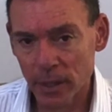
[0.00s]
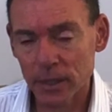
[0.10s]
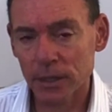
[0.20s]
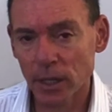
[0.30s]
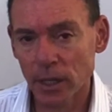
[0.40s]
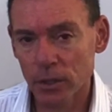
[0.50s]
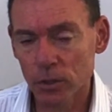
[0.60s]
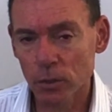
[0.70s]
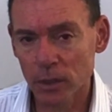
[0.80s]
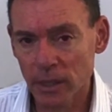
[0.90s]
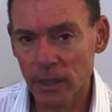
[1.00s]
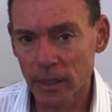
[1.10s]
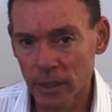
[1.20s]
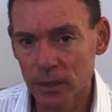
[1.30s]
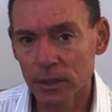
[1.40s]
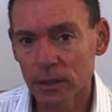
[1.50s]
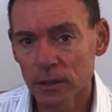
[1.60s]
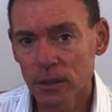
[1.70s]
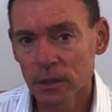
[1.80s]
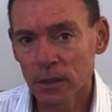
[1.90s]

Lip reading: understand your needs.